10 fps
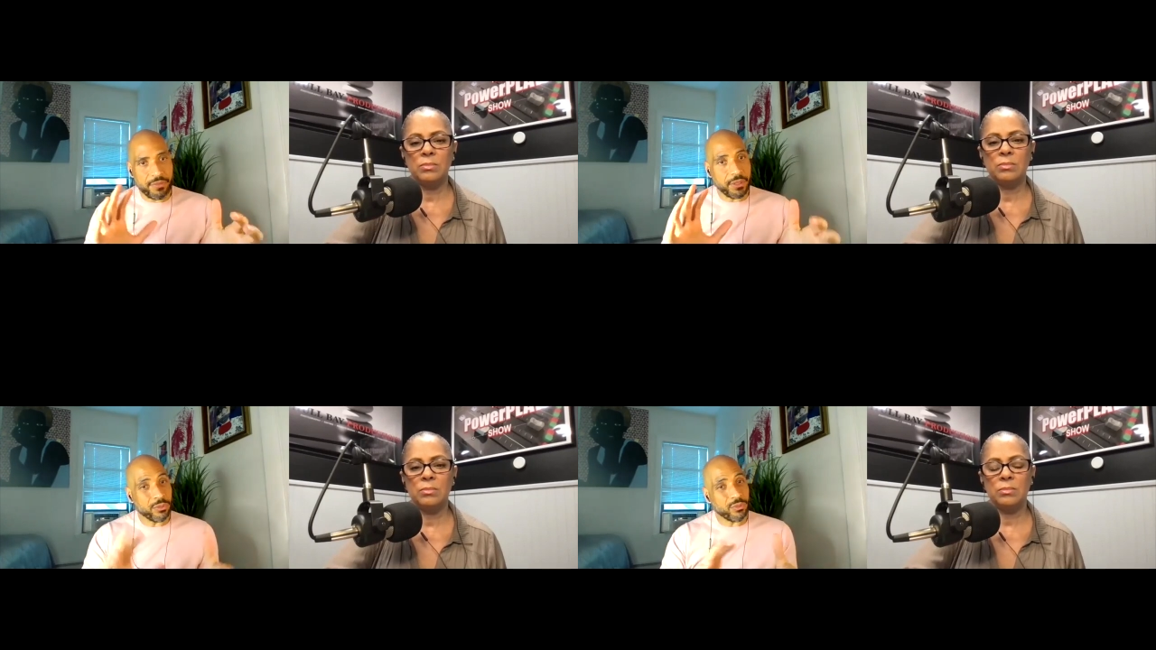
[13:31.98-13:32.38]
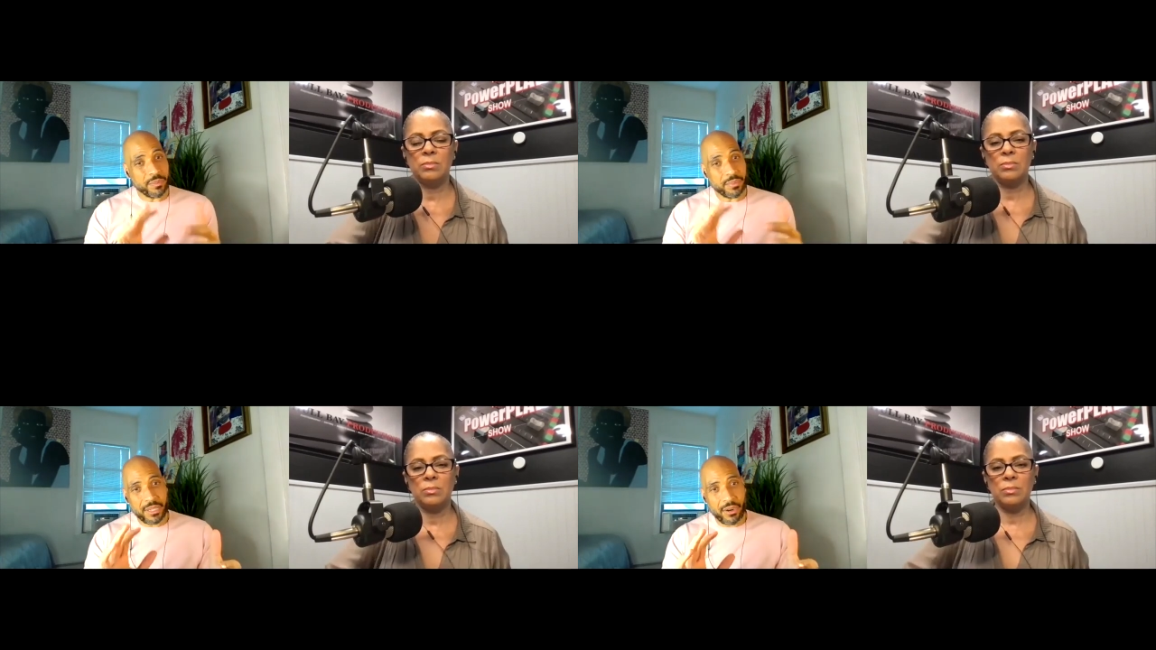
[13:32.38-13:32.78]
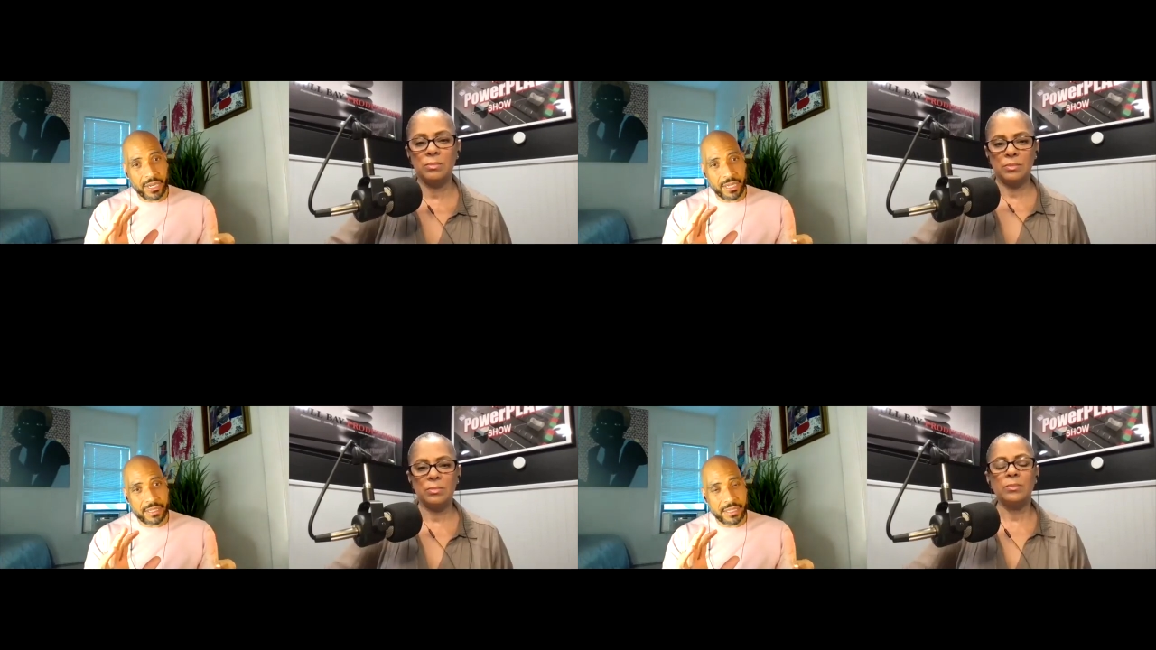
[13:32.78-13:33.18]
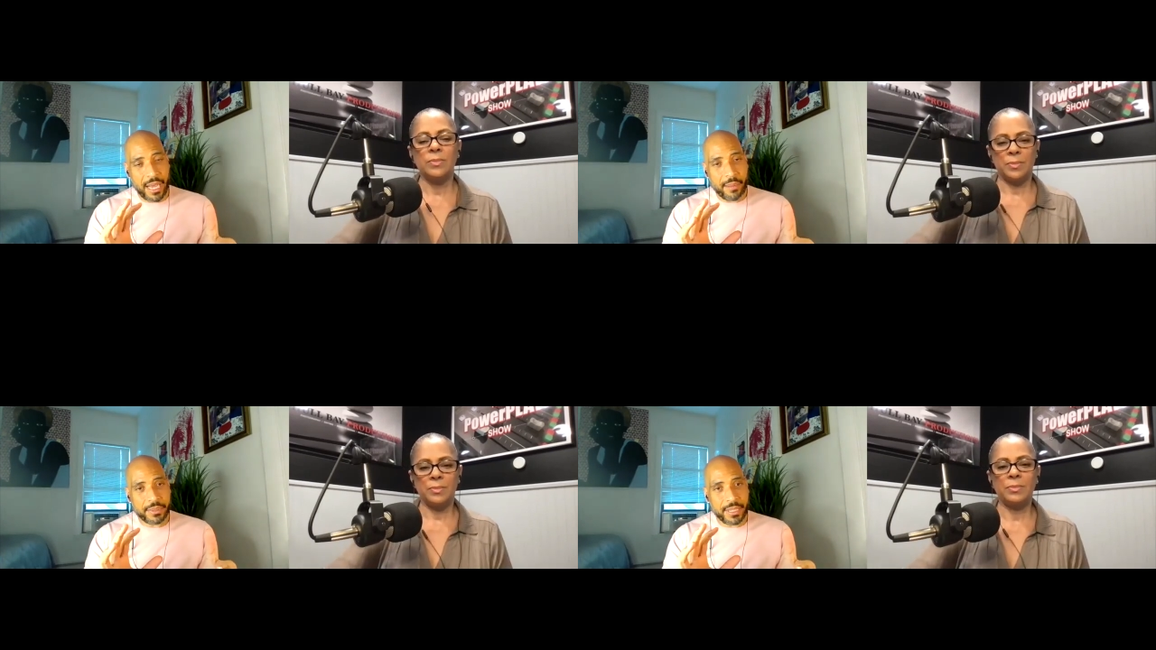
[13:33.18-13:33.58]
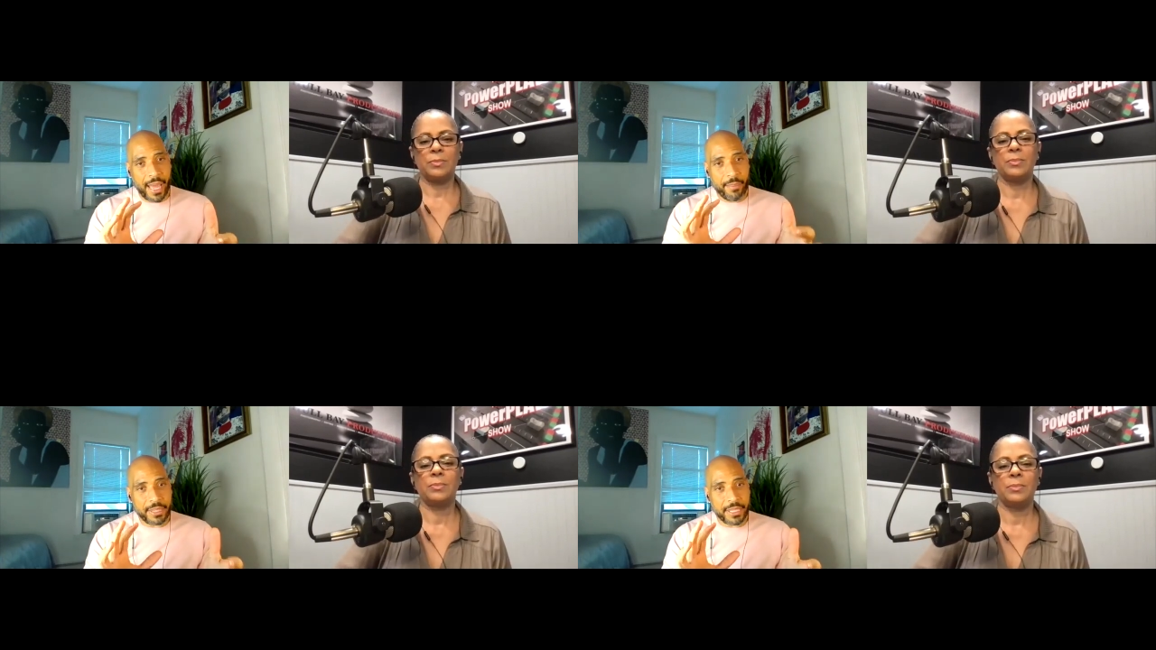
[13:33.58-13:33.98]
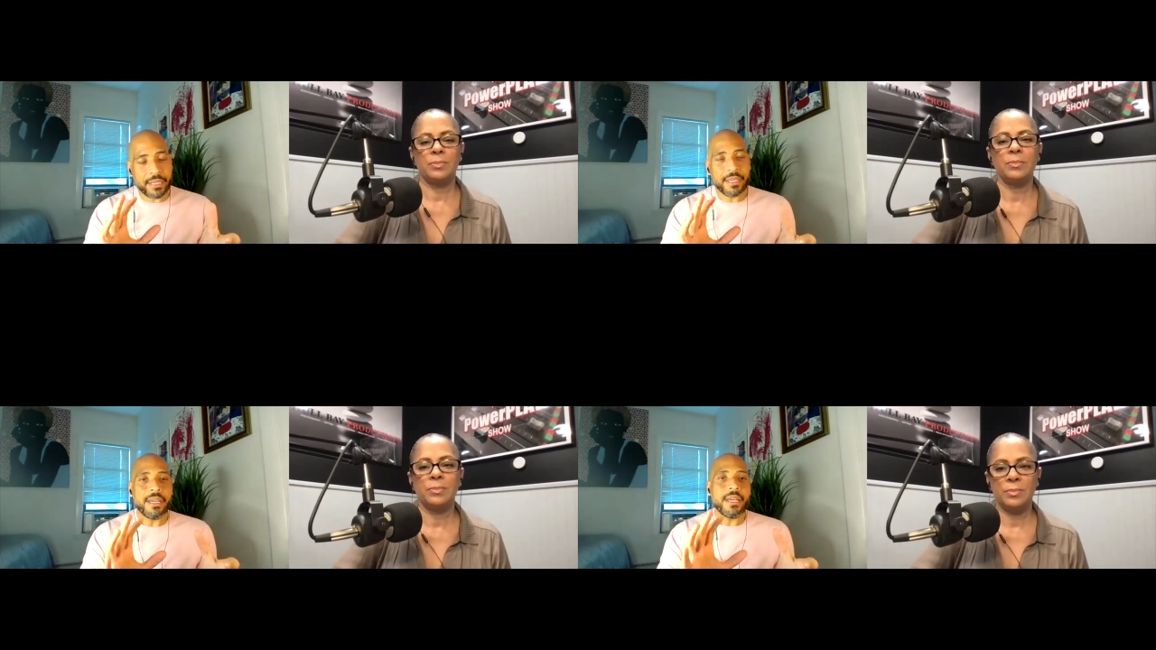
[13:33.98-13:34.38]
Speaker 1: field trips started, stopped happening,